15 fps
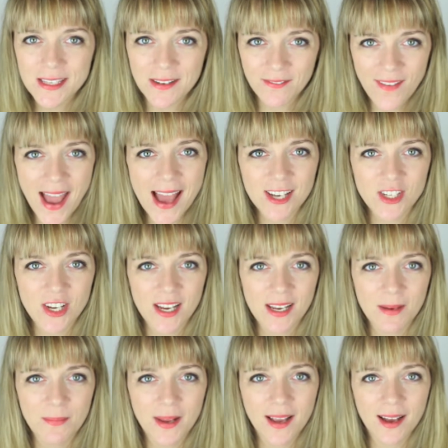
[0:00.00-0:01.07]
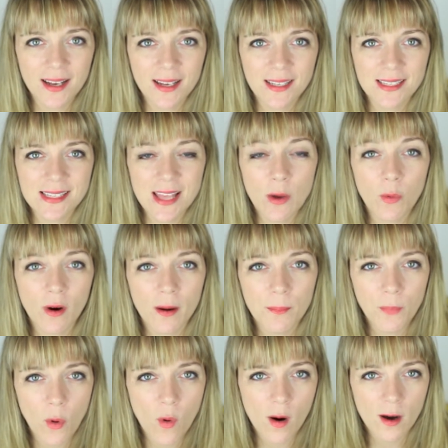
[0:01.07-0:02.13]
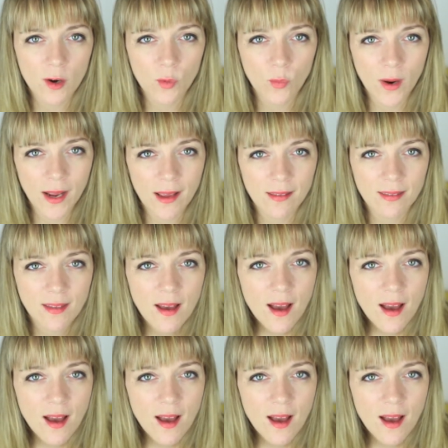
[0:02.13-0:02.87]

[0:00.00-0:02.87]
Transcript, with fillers: and fashion because they weren't born with